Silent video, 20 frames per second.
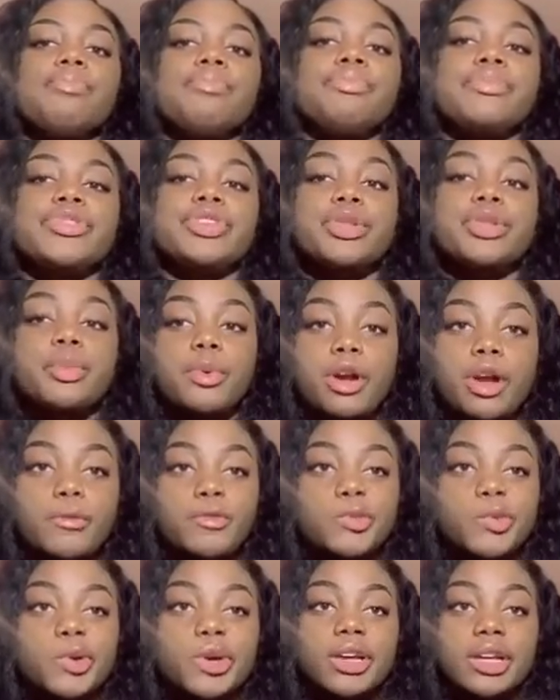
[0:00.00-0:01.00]
So the prompt
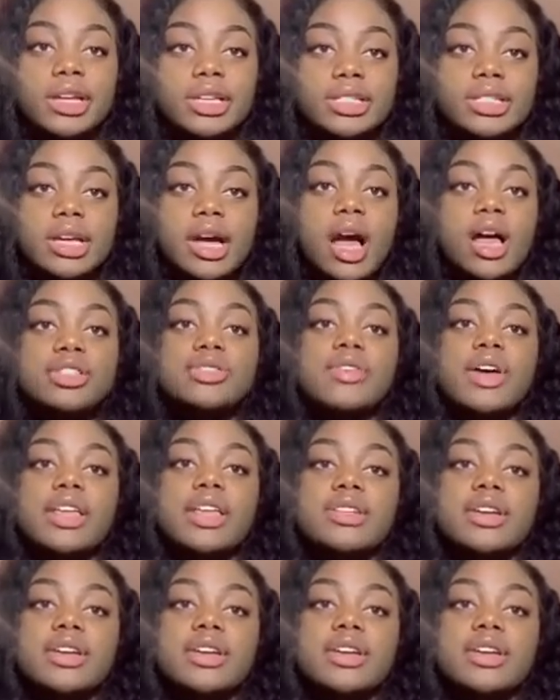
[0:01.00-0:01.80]
was, the College of